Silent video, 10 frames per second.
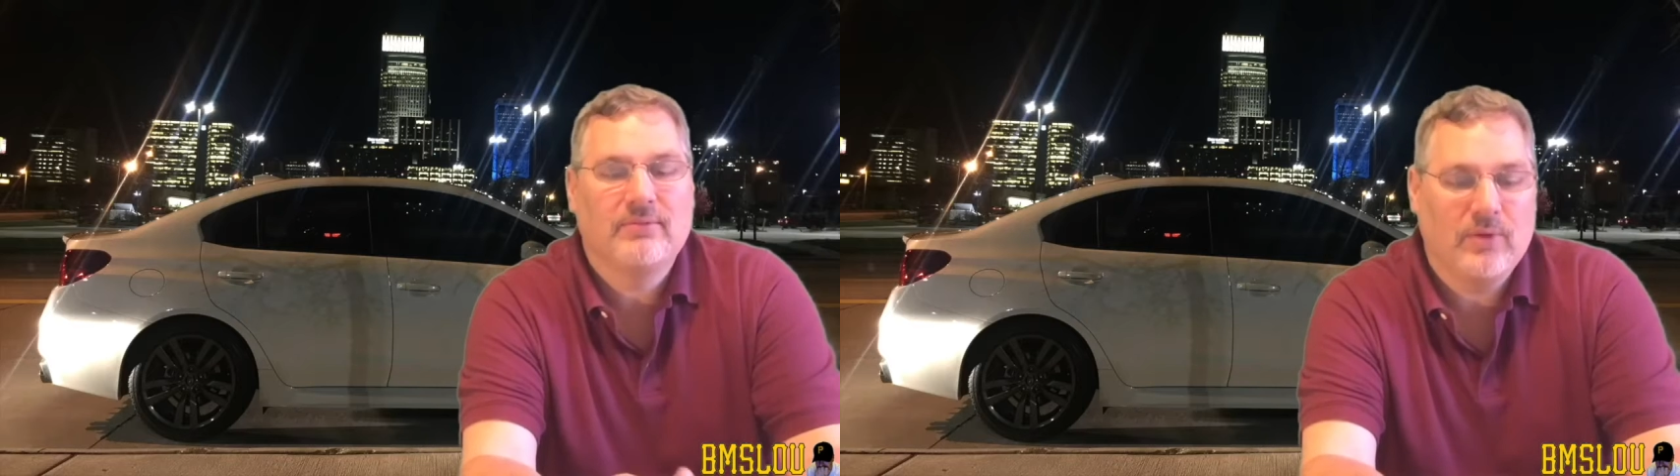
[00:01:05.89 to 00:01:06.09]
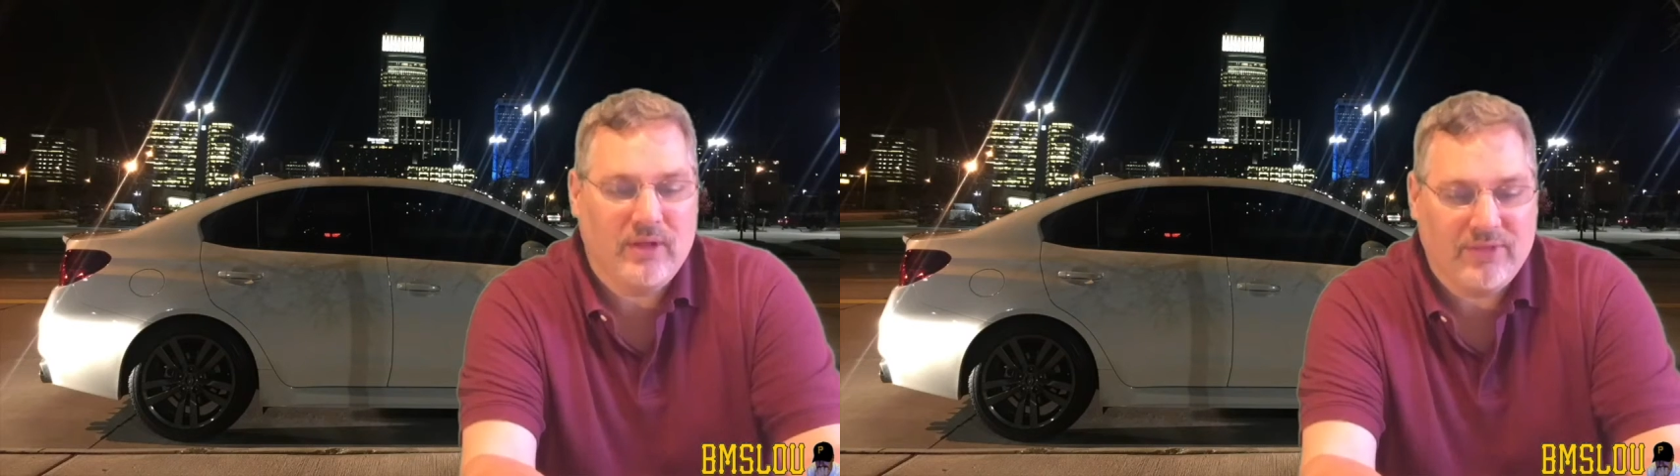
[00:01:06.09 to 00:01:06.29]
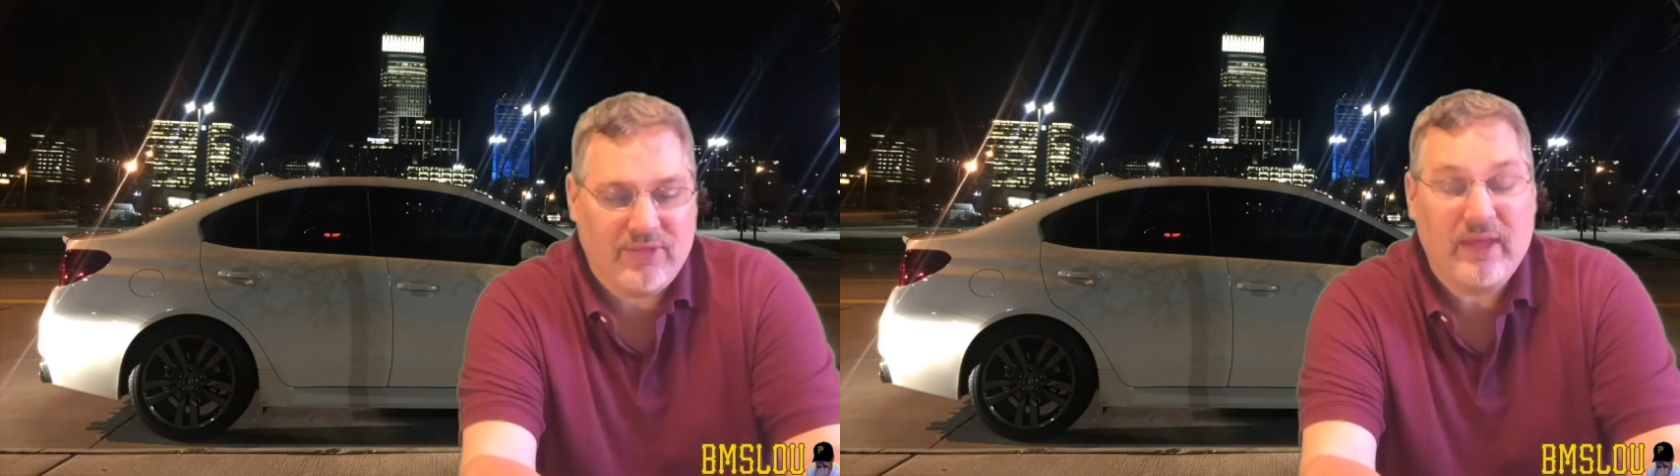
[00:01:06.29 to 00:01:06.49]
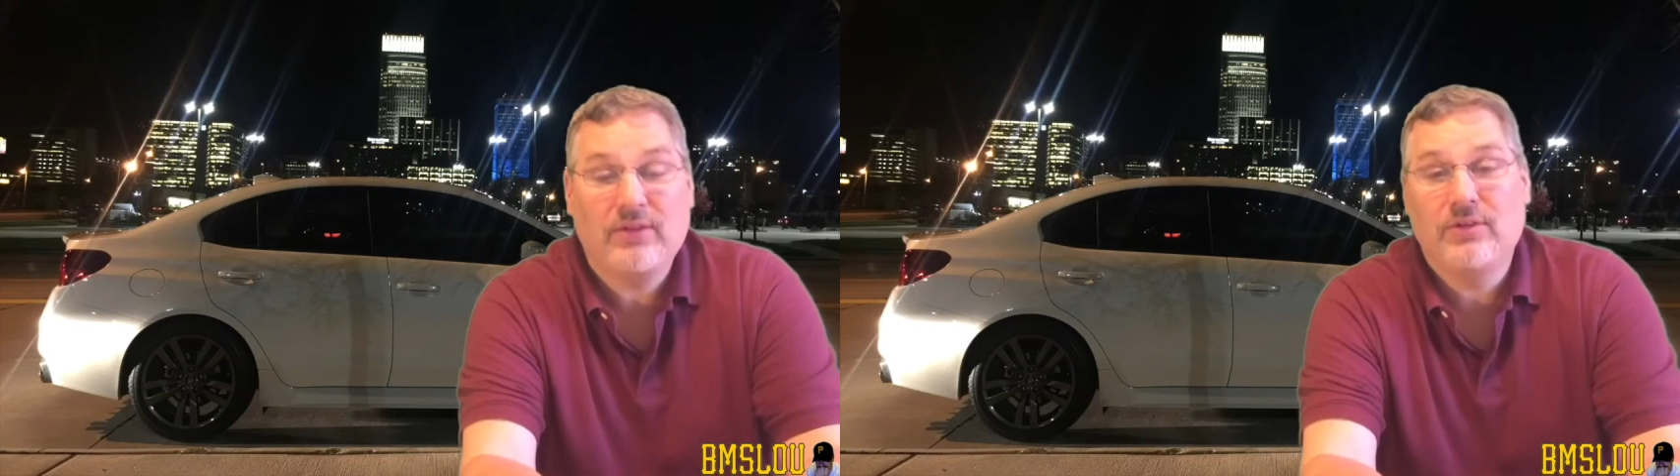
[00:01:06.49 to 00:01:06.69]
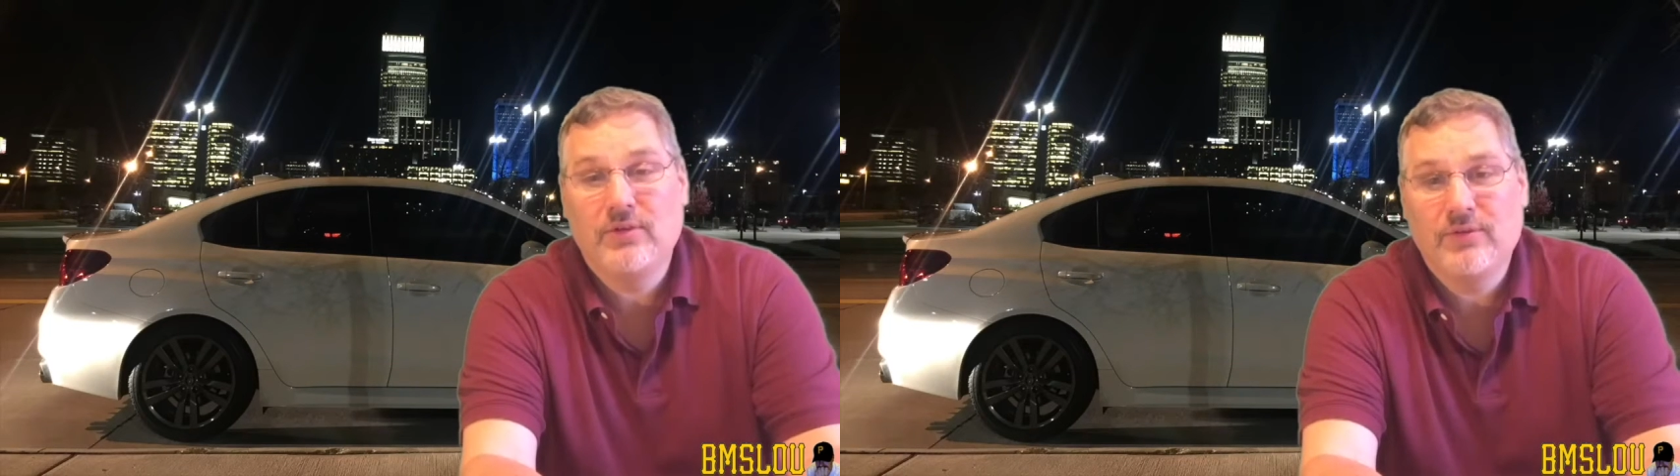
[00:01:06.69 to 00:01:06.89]
Well,
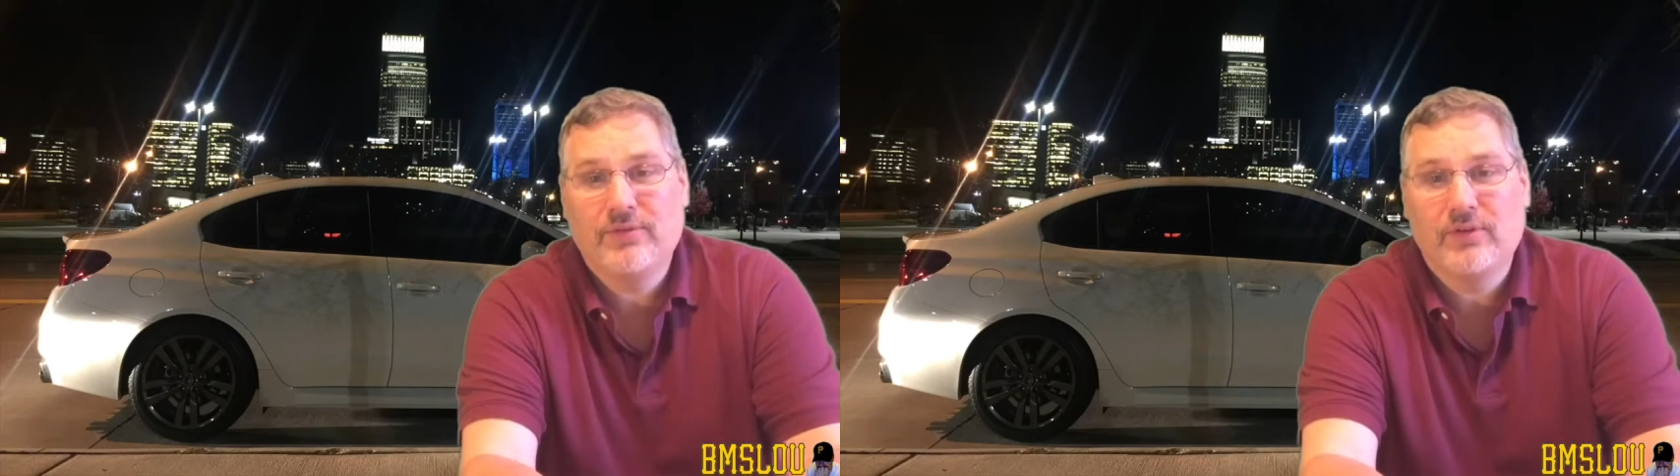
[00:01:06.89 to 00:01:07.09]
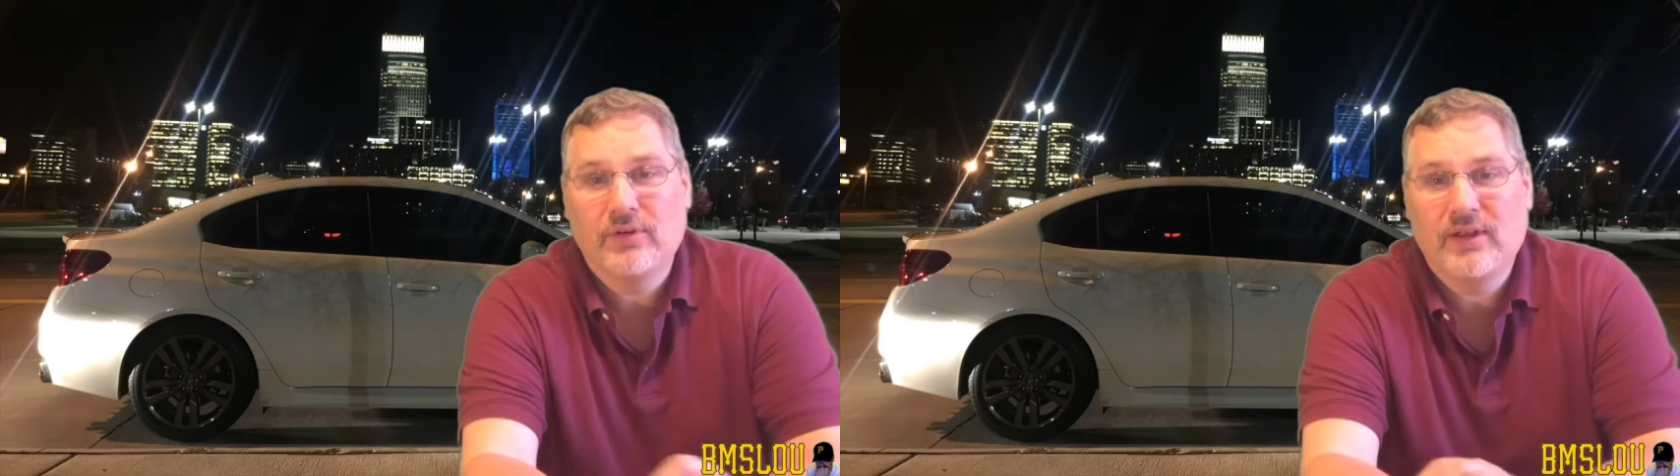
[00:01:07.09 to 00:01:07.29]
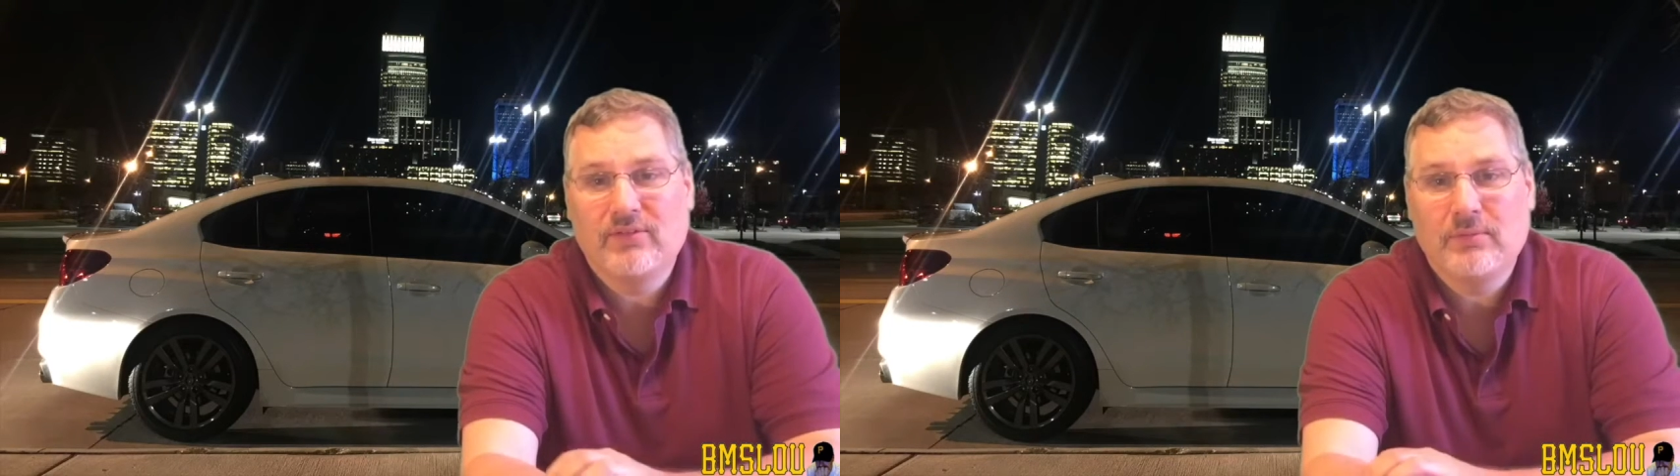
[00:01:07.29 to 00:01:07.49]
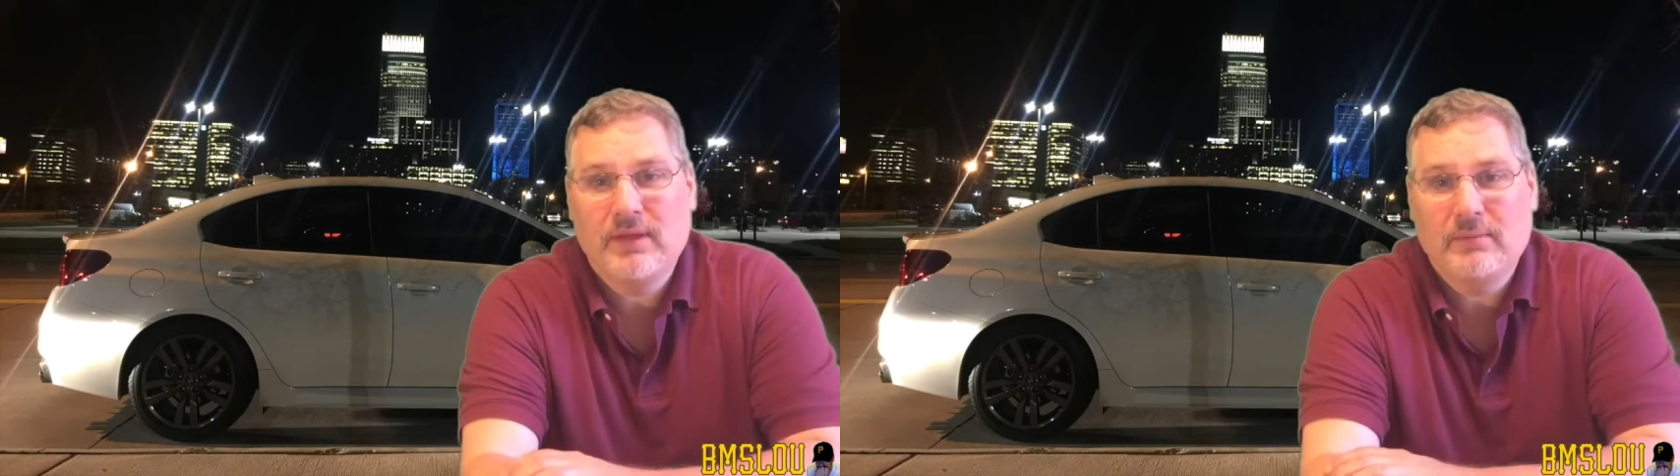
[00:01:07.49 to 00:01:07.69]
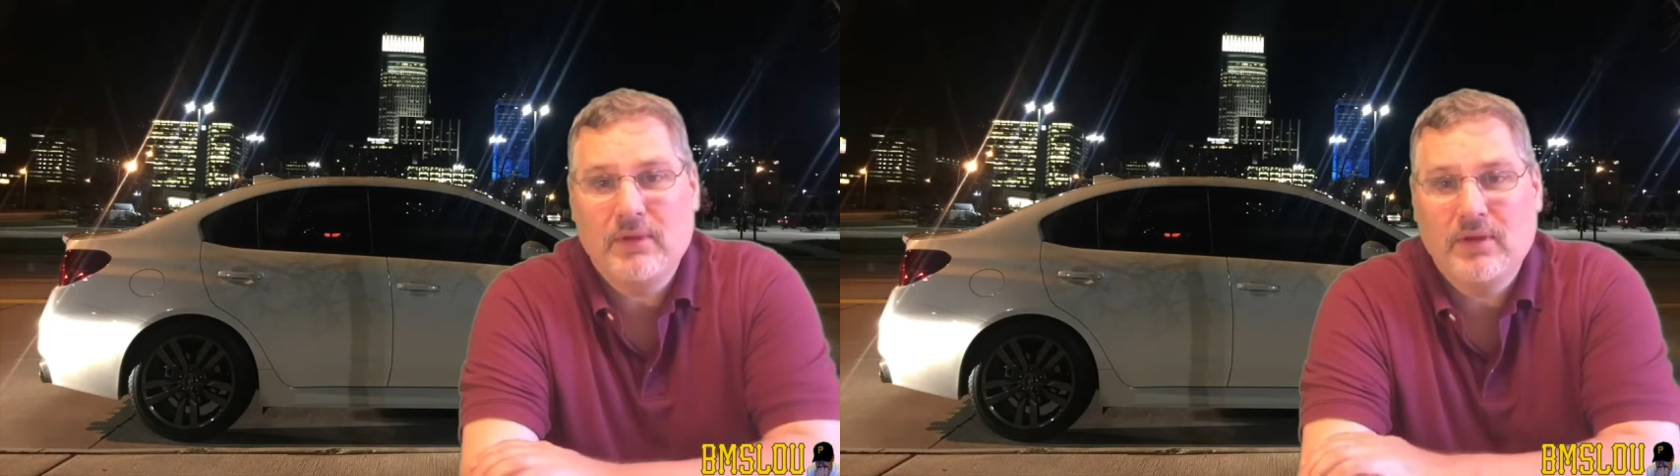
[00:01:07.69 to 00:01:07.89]
thank you for giving
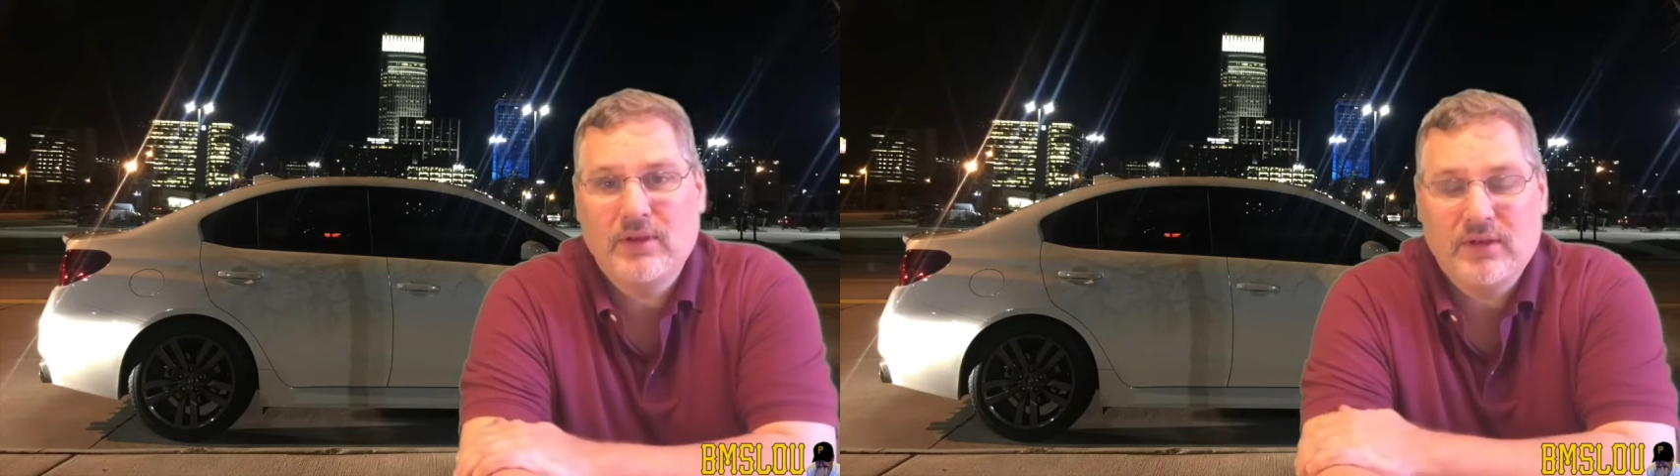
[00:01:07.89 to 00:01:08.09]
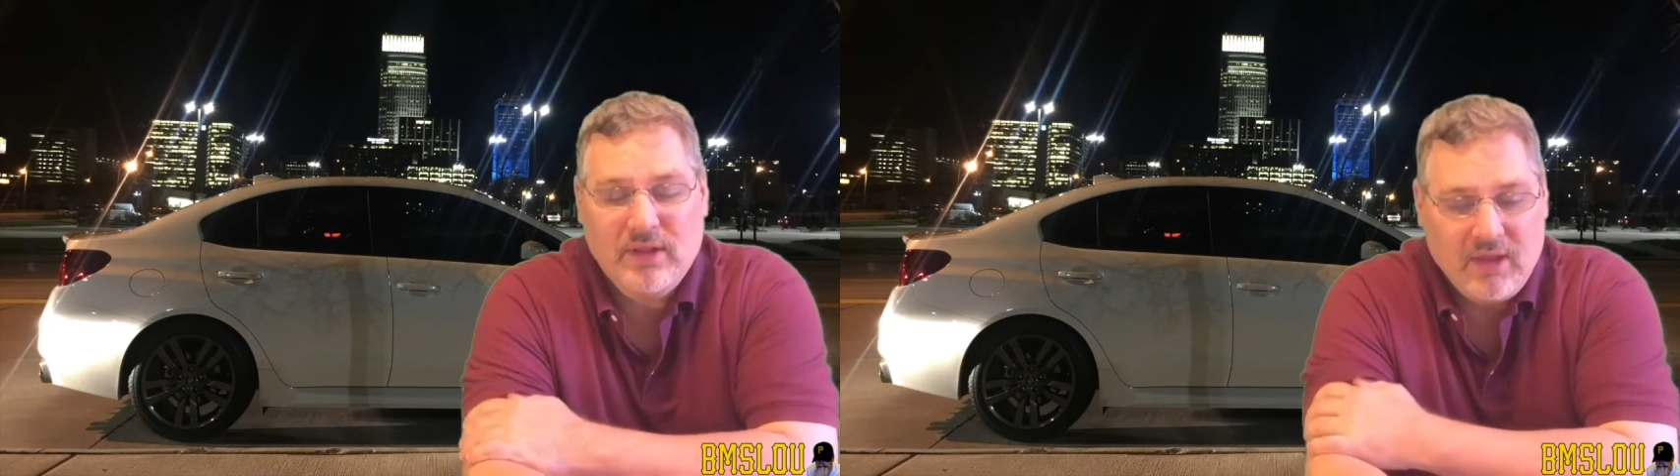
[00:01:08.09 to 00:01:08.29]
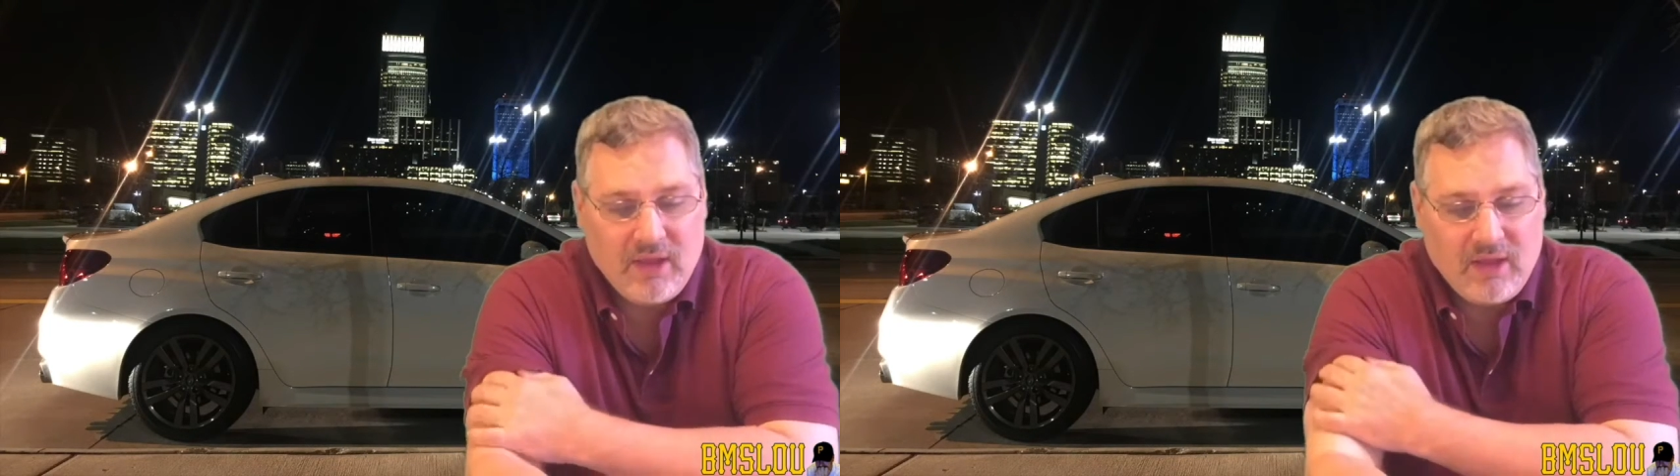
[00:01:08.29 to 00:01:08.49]
me 1 million,